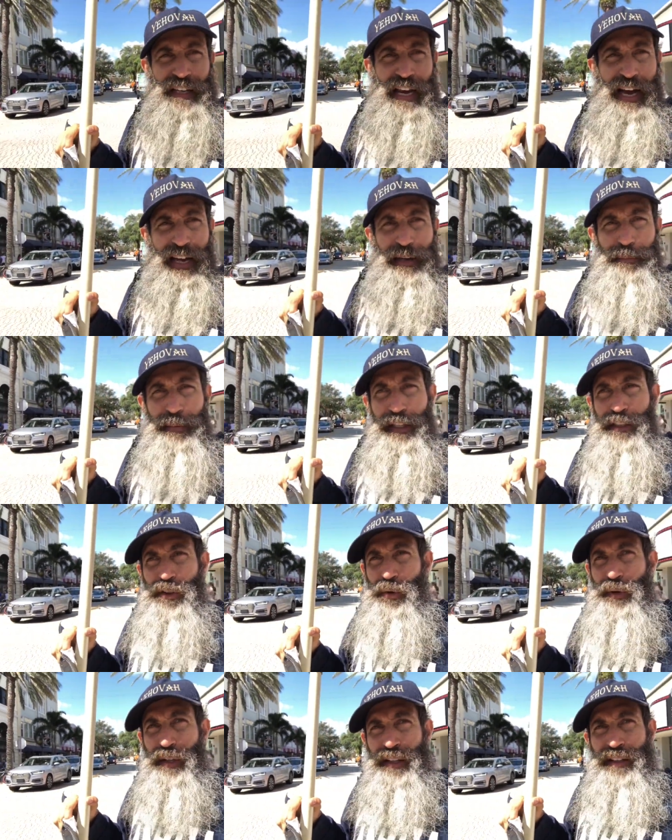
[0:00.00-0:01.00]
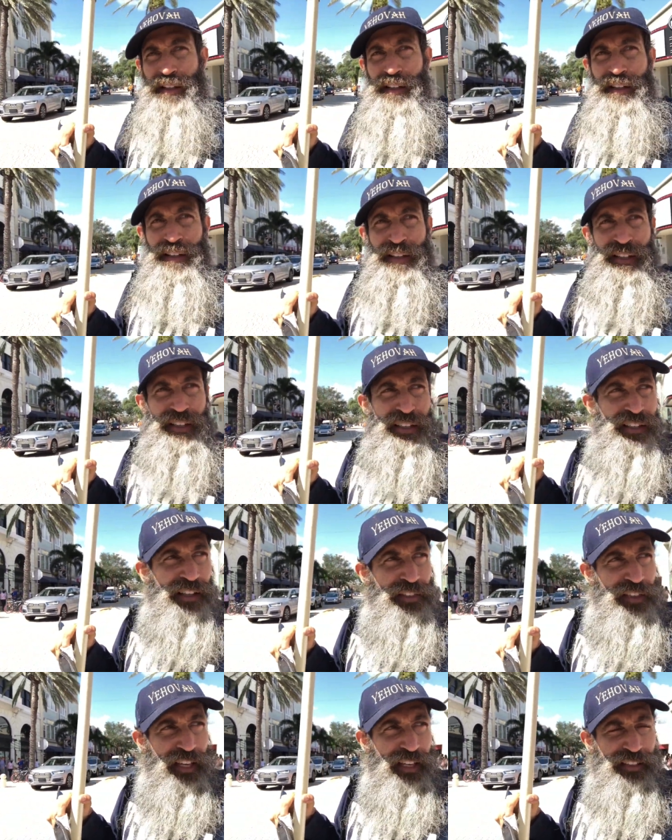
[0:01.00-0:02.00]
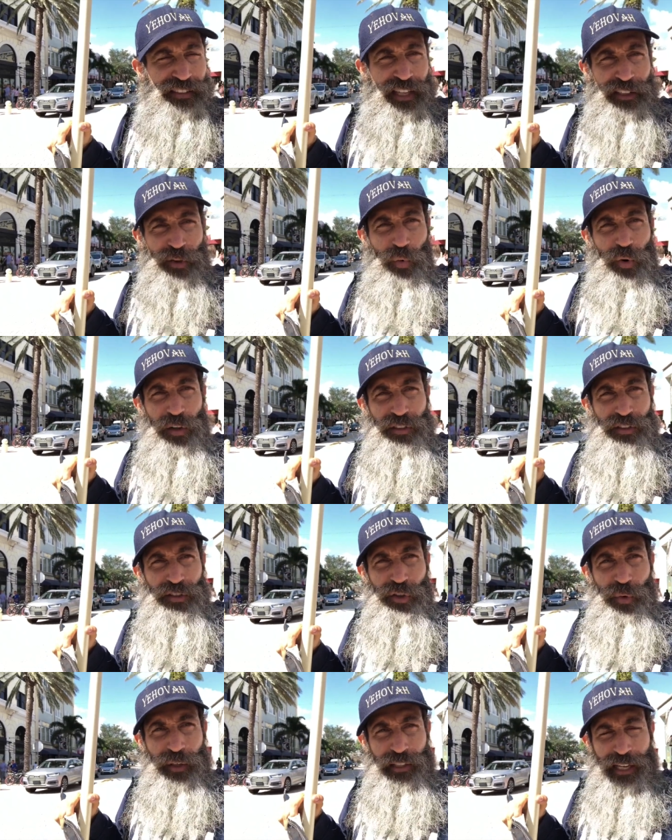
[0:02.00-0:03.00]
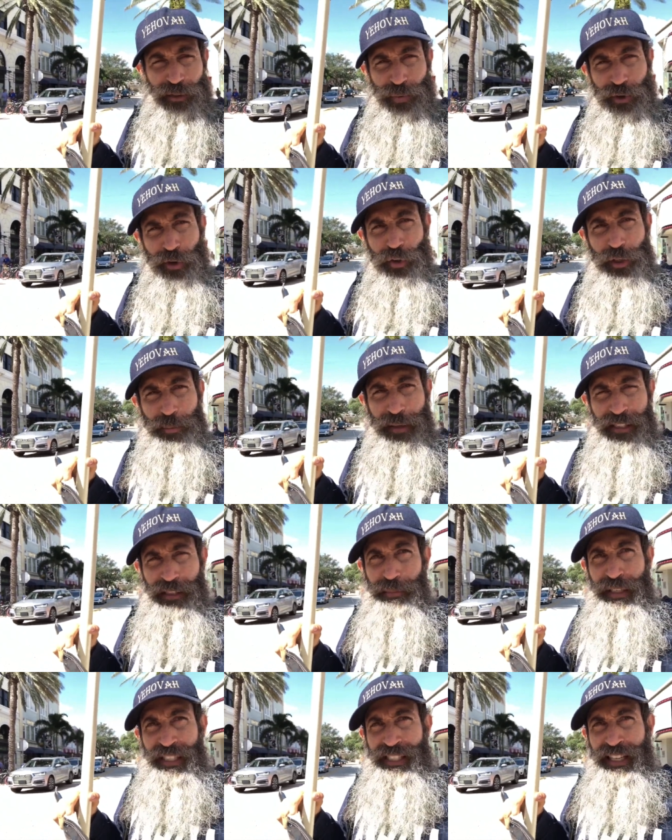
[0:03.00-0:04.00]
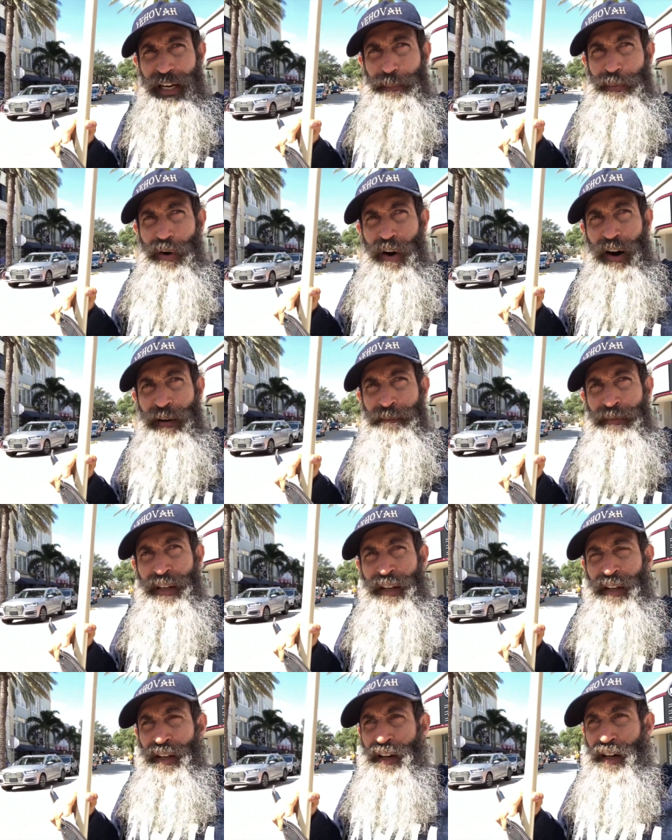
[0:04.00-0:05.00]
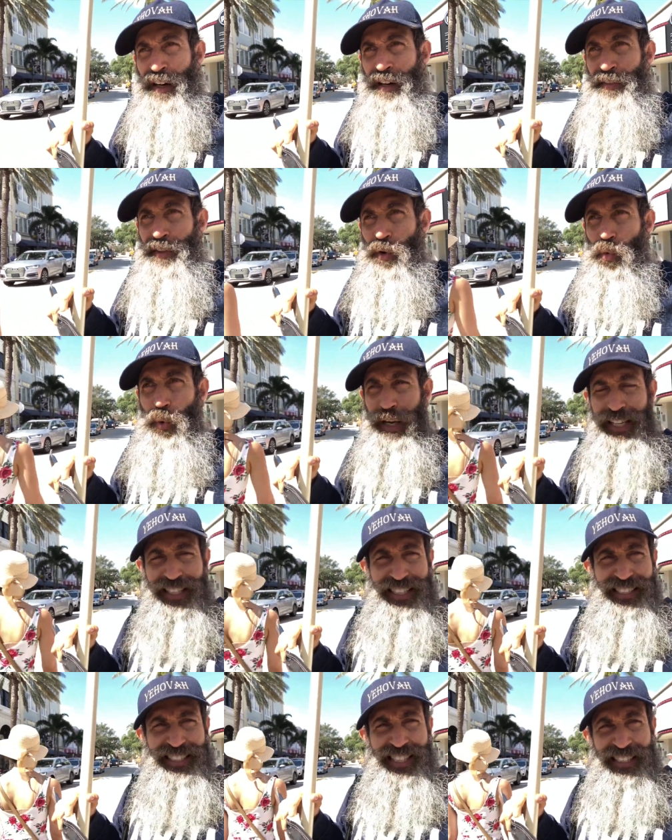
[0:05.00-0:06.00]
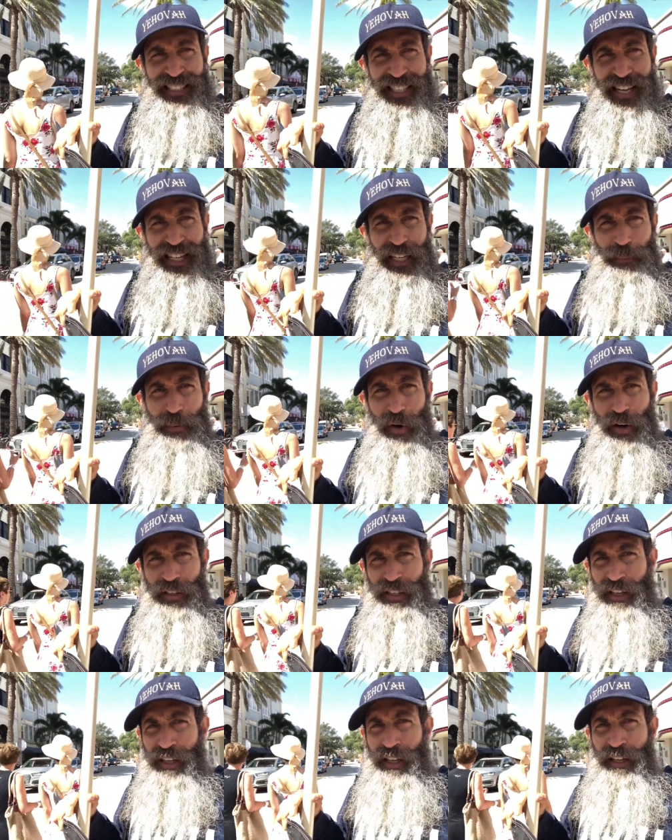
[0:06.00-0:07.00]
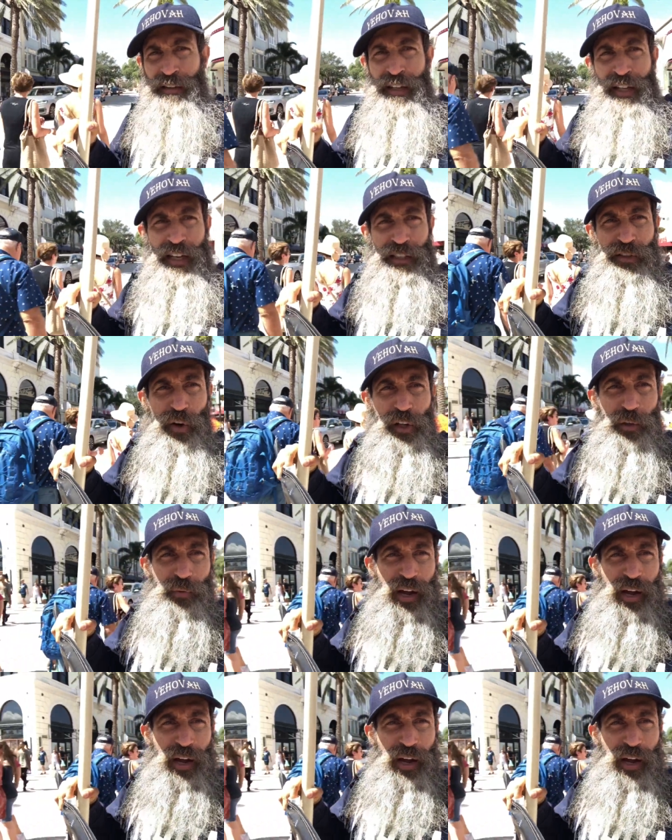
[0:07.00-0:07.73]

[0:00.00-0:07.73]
not be doing the things that the world is doing. That's what holy means. It means set apart. The wickedness that's taken apart today is all